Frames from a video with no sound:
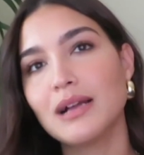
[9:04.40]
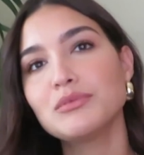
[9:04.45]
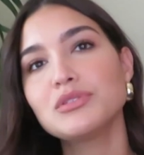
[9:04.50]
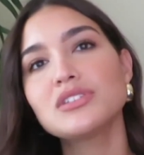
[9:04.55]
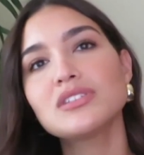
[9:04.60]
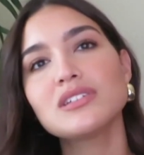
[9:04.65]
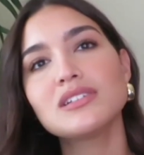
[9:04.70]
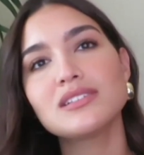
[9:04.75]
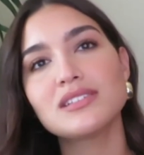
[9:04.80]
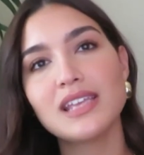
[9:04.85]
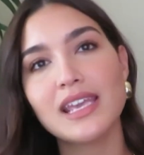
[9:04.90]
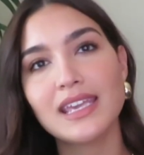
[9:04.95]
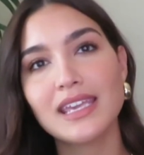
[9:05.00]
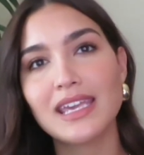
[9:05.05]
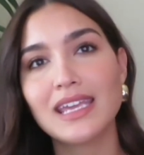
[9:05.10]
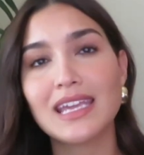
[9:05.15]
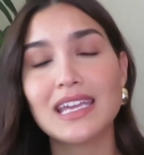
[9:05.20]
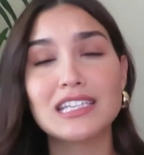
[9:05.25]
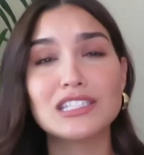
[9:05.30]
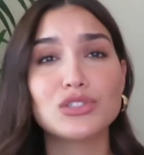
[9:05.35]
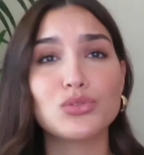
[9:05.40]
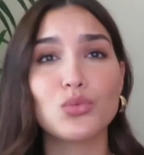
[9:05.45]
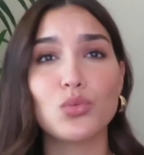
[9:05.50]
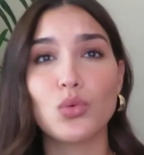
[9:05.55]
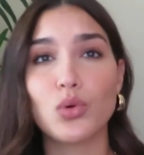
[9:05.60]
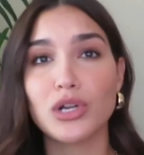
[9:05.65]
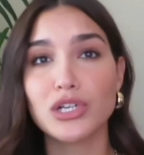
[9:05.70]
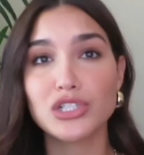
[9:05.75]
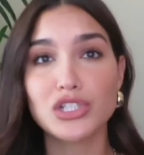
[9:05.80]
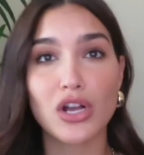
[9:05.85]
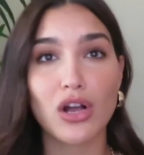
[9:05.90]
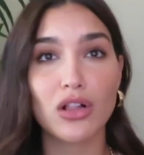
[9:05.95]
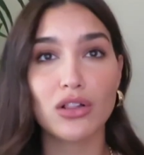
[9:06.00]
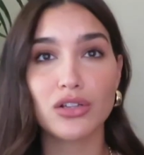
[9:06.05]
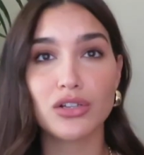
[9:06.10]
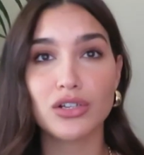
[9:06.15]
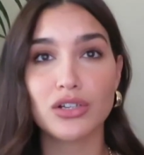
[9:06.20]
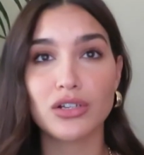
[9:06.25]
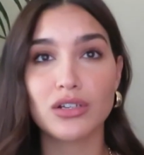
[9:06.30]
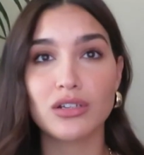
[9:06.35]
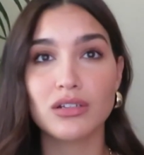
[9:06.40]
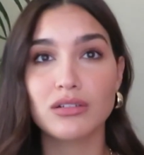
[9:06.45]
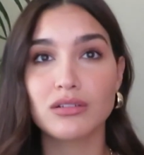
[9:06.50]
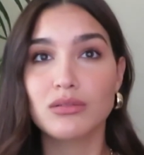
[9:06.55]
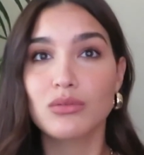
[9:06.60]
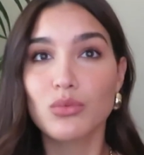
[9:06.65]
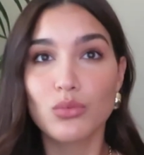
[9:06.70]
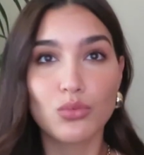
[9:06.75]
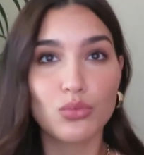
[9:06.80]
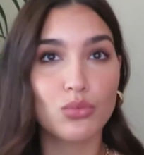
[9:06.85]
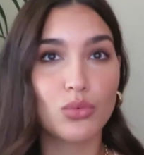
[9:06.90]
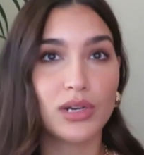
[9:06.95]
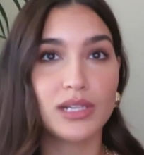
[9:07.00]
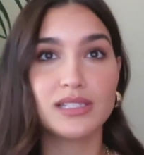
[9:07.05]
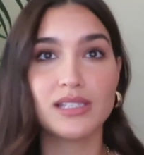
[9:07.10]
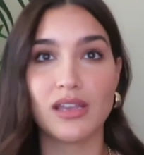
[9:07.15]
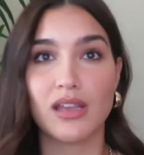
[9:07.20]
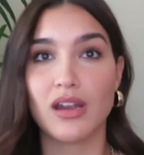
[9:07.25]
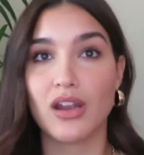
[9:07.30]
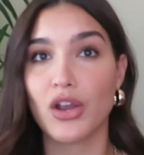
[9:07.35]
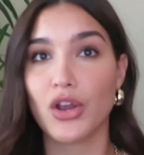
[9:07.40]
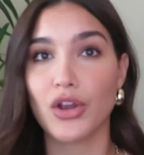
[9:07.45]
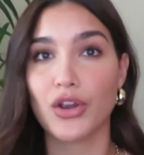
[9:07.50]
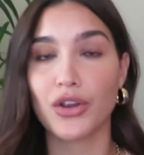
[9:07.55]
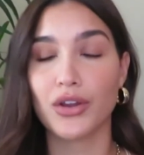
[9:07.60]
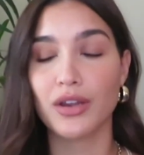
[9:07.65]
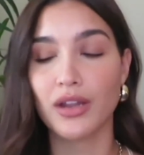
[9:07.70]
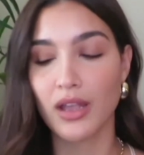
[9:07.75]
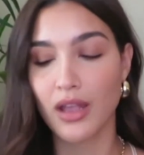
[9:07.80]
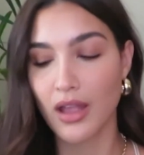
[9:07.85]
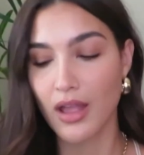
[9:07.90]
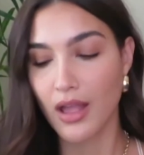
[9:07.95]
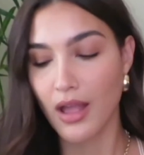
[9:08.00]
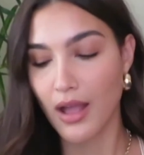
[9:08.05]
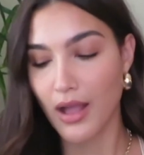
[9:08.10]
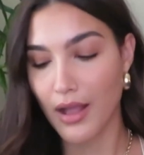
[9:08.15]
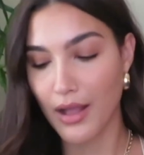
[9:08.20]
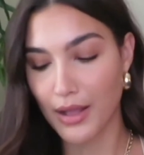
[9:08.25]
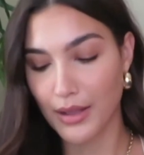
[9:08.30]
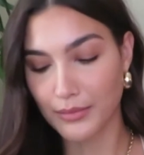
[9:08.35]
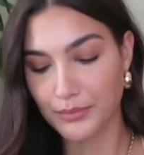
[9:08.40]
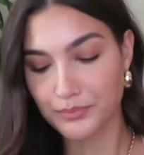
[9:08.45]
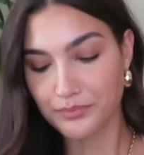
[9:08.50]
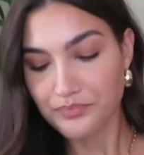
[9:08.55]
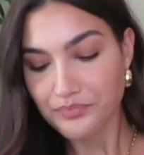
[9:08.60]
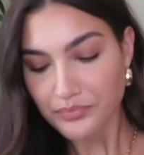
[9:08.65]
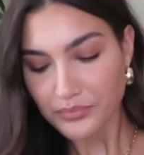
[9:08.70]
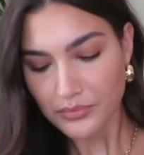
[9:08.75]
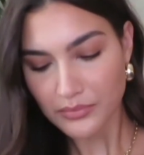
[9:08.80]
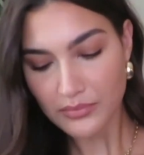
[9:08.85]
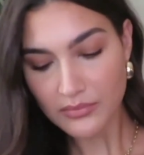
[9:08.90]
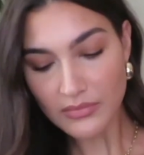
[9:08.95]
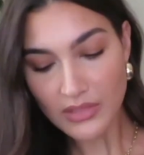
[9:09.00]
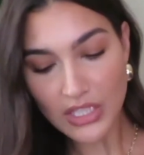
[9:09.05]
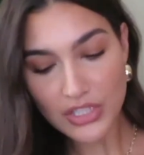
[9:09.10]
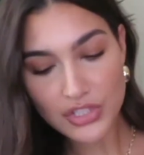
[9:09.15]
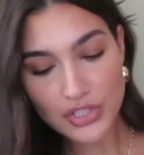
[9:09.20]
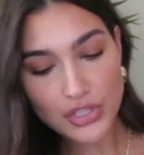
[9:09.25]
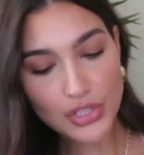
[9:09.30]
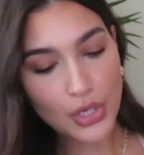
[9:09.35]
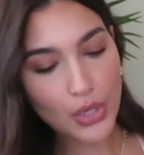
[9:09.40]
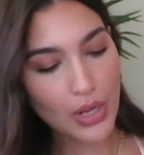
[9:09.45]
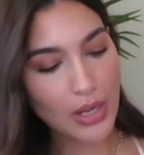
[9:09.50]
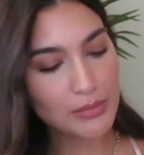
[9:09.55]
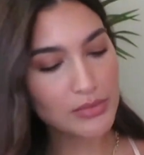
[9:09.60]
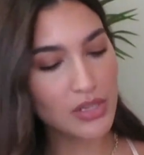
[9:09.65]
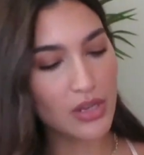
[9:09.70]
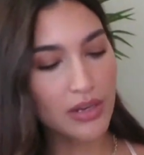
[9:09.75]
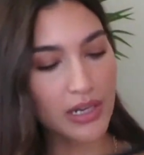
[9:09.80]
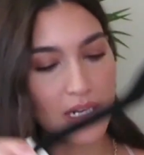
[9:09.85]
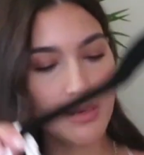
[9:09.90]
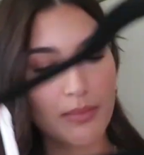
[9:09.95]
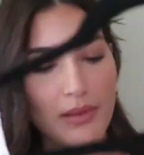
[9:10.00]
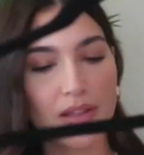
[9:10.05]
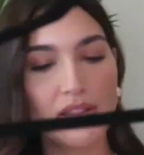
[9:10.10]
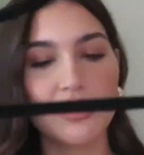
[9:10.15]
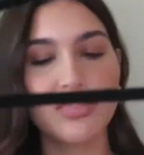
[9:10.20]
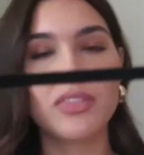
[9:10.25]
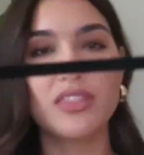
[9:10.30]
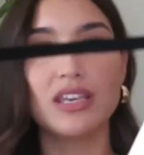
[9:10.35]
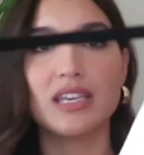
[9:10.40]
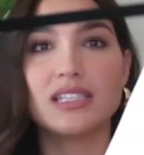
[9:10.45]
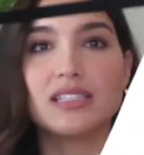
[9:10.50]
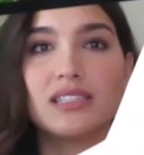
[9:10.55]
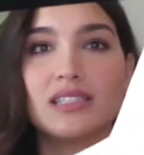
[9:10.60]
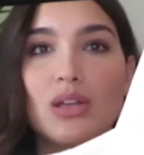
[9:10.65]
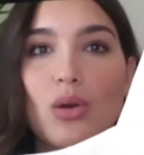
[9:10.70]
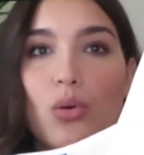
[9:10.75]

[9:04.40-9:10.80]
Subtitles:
I'm just gonna take it, it's $1. What is it gonna hurt? So I'm talking about this